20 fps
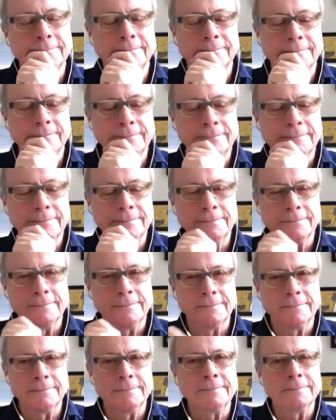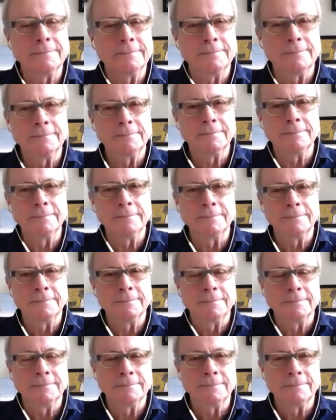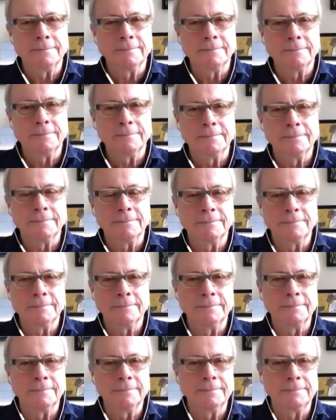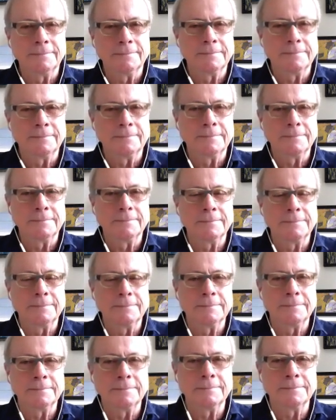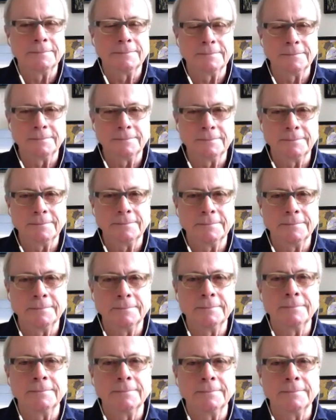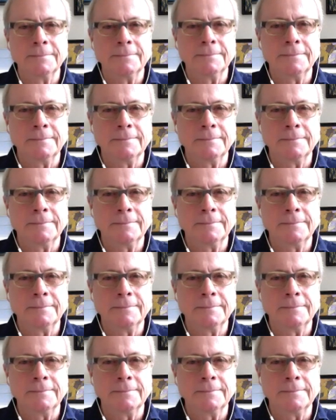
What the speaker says: [no speech]